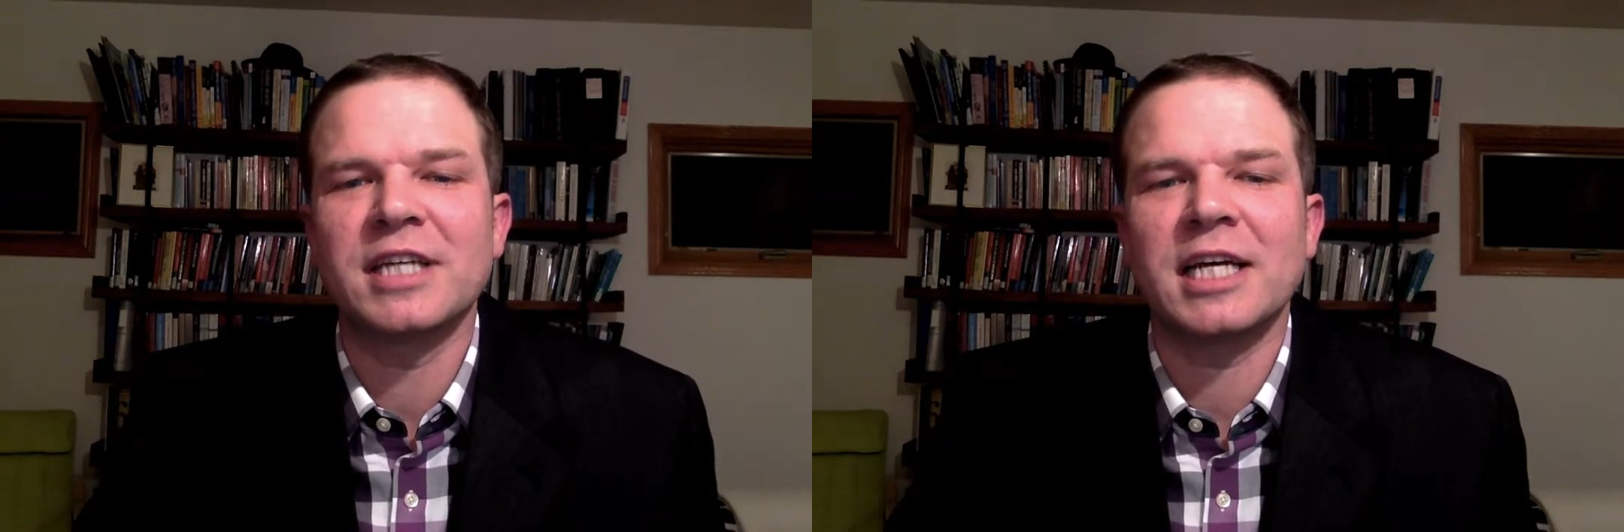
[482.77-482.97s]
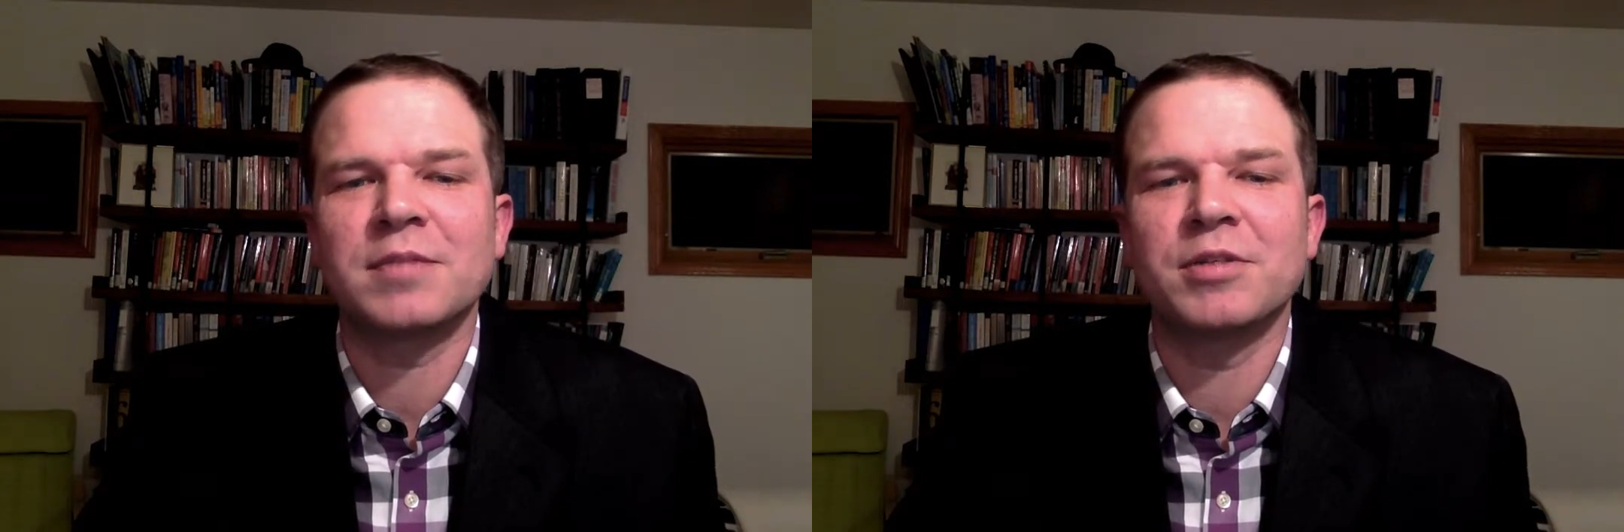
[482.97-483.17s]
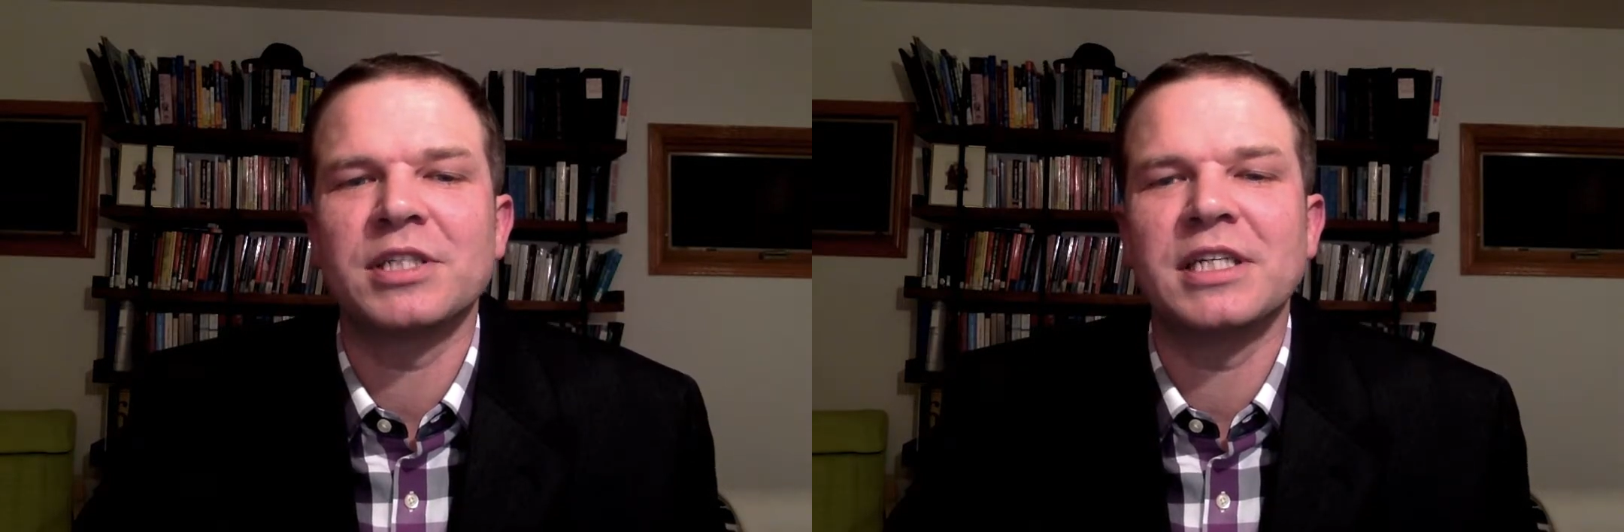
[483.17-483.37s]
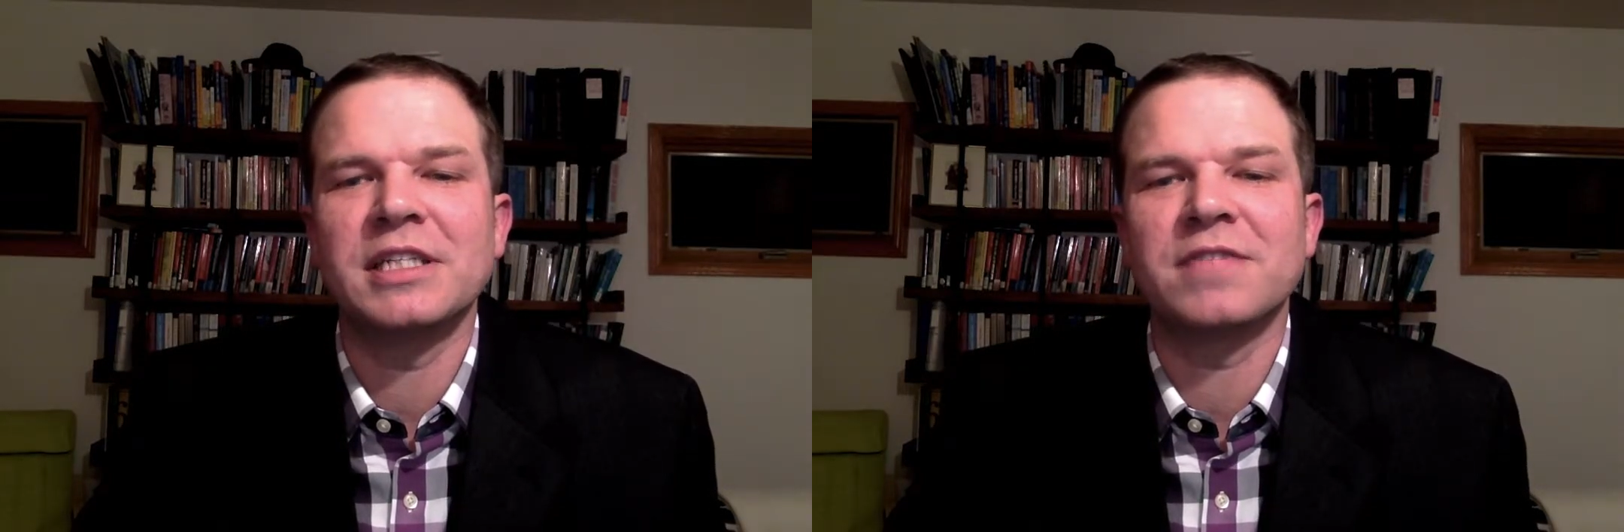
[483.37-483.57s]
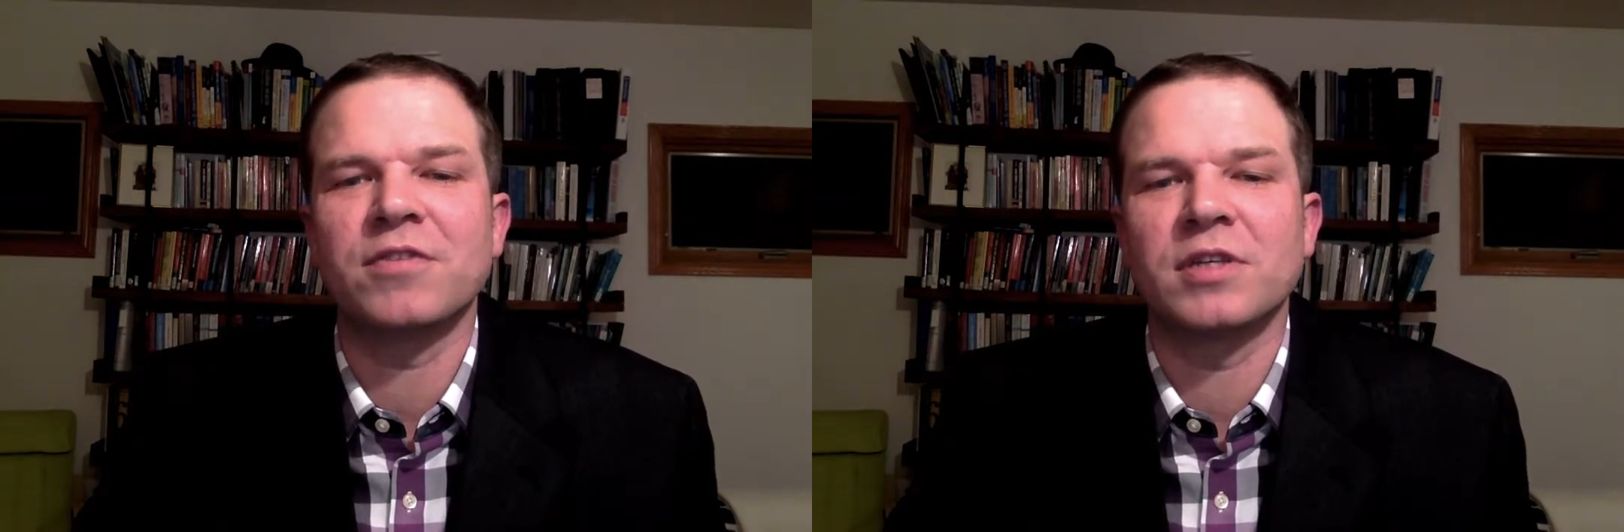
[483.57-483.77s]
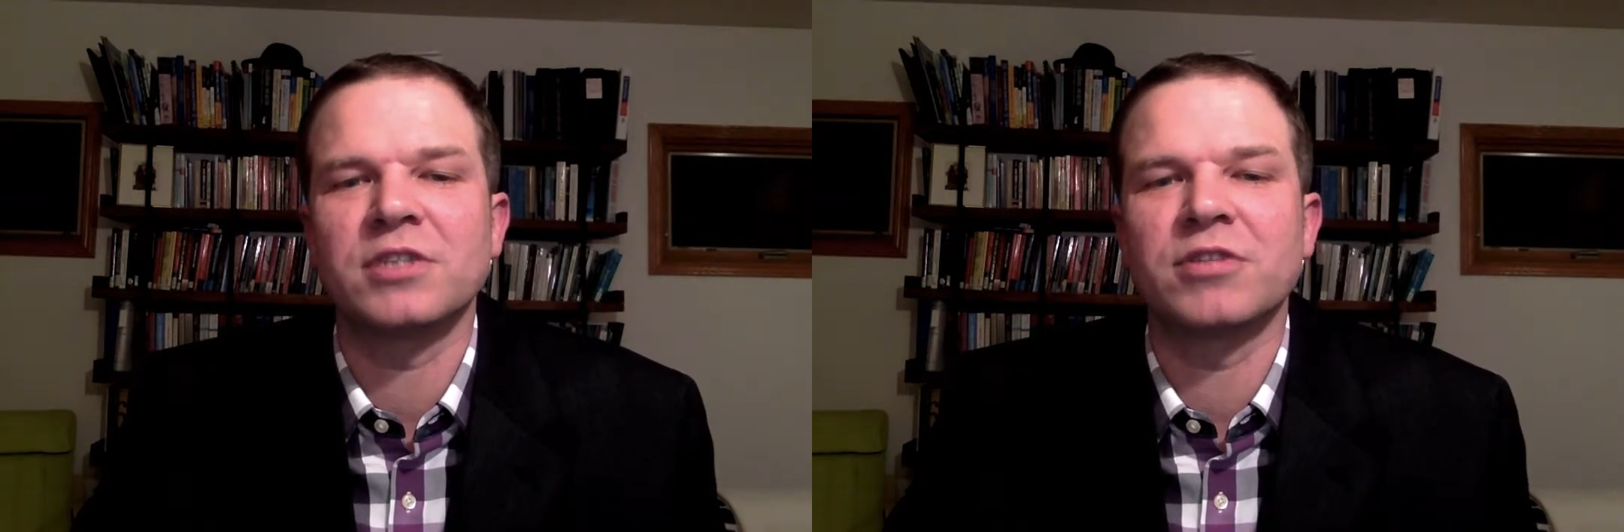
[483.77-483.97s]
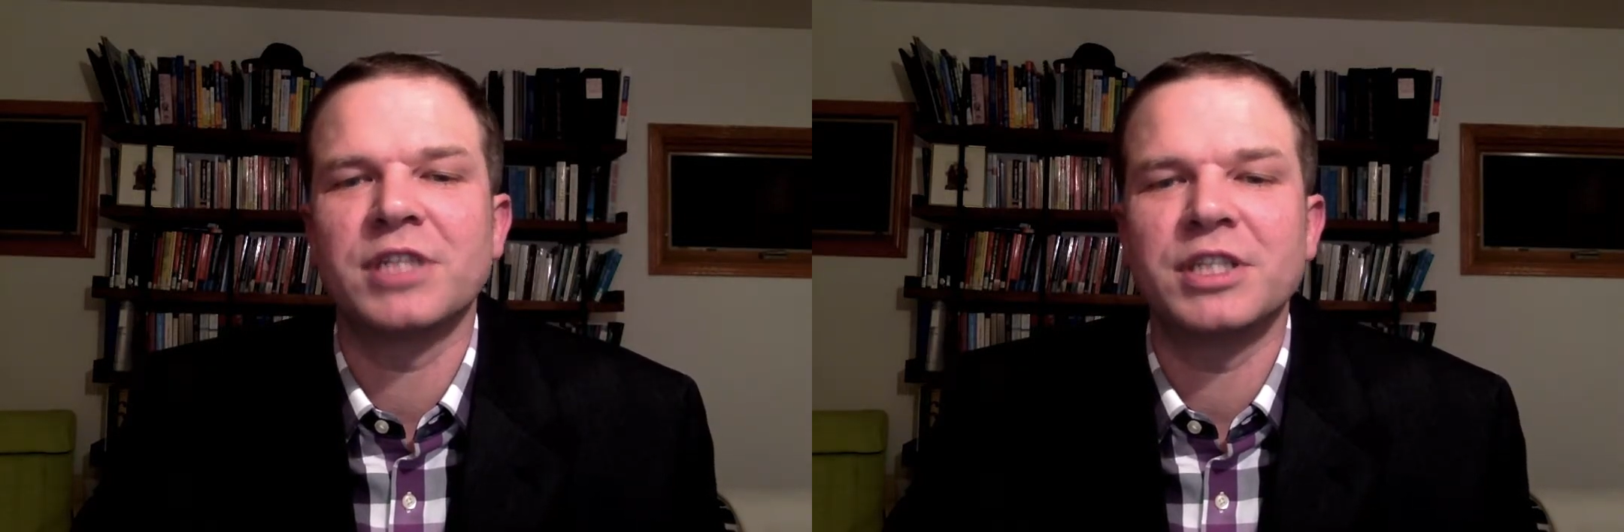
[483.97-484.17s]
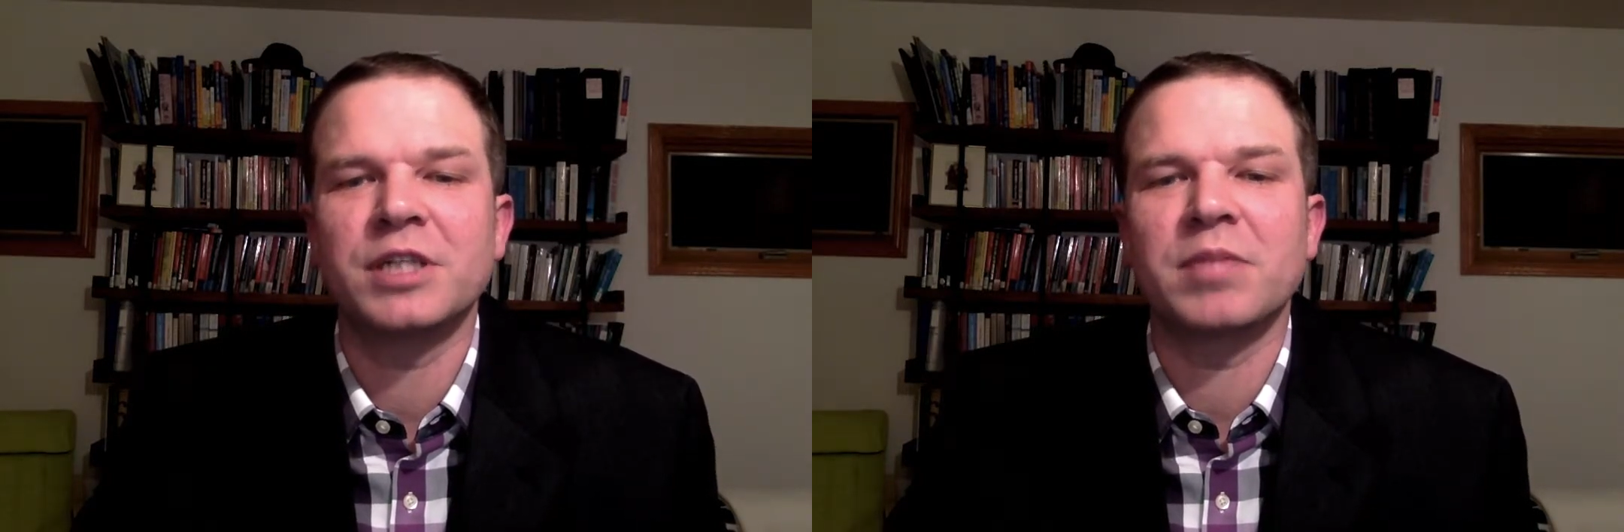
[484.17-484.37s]
expertise for
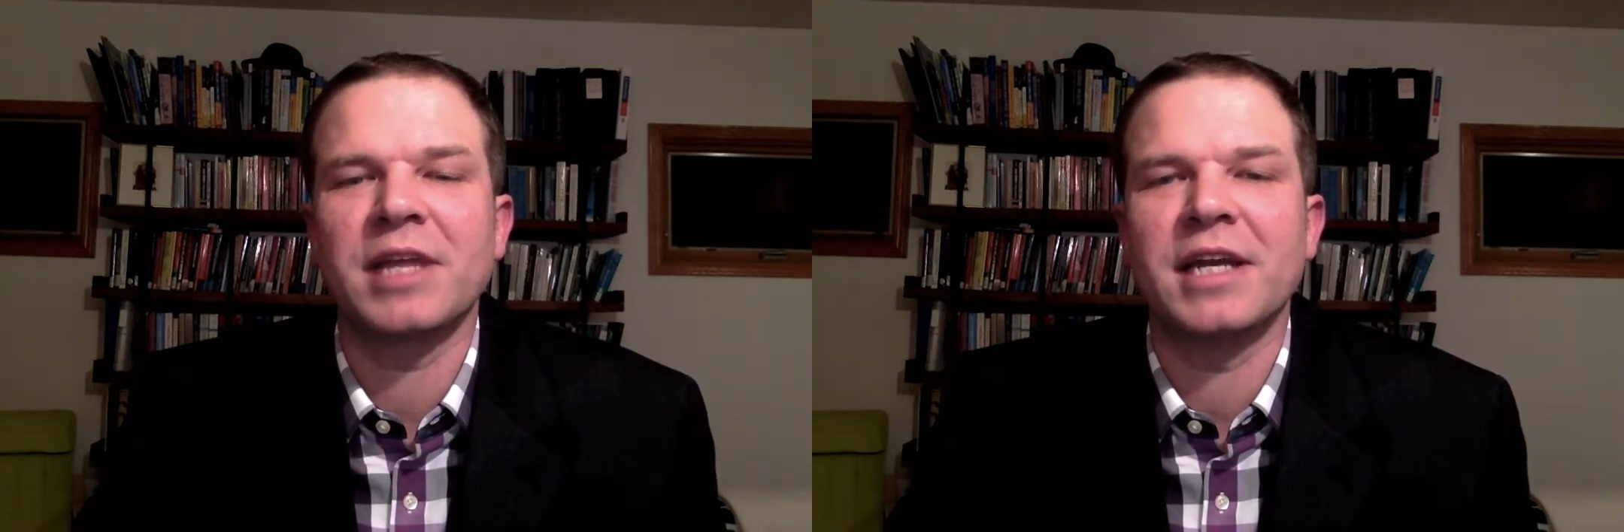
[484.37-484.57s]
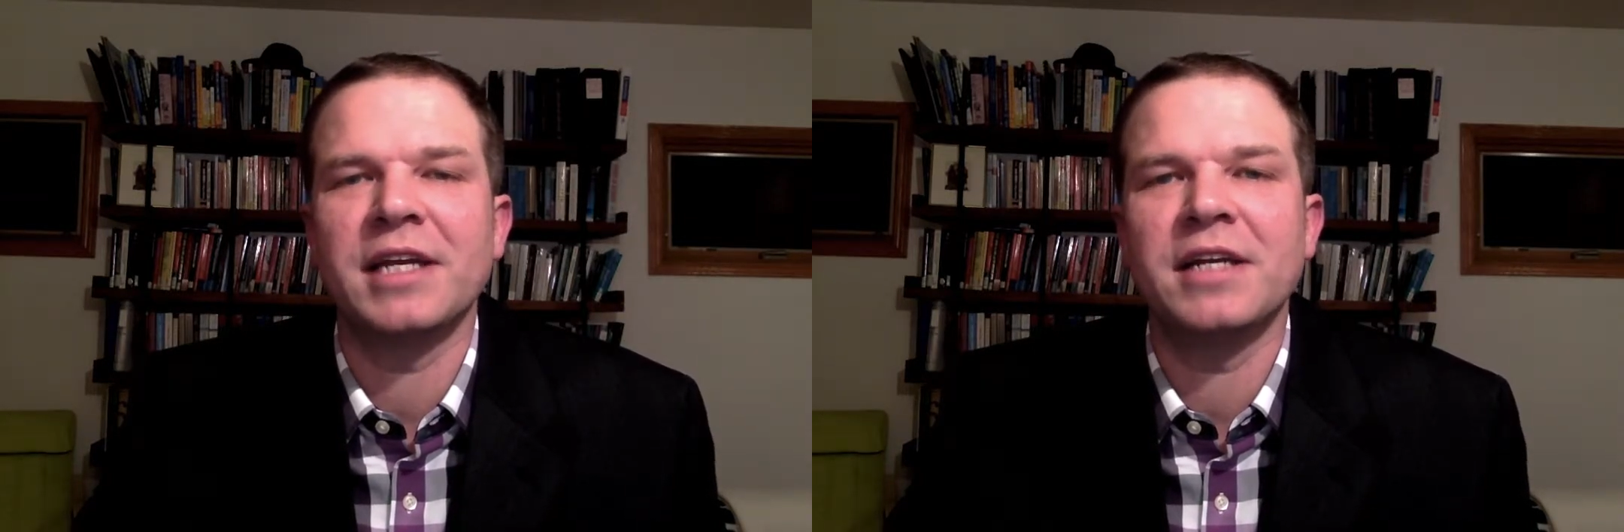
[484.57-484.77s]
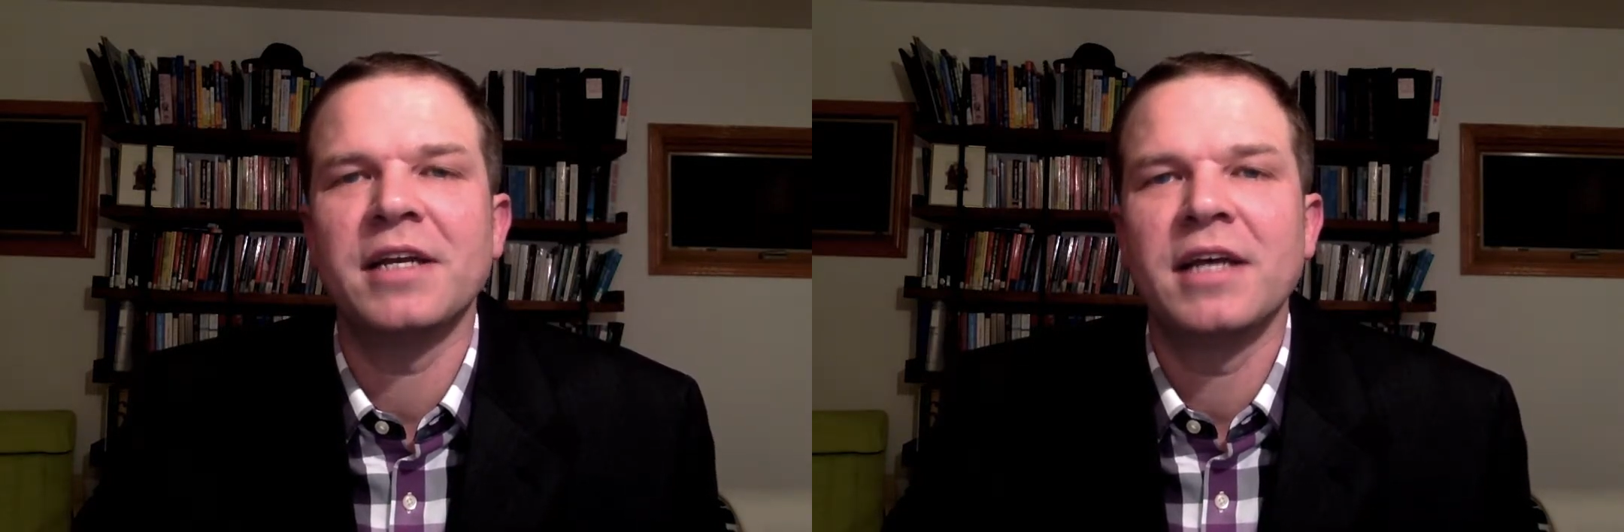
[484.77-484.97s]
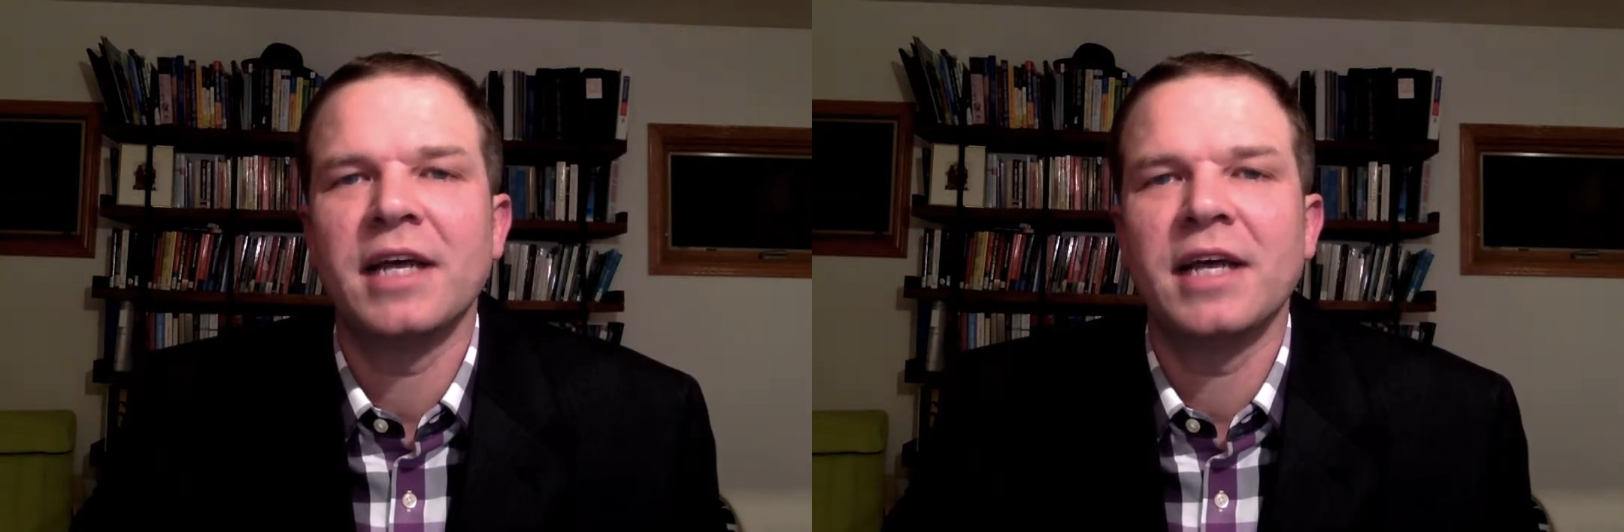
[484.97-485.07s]
strategic planning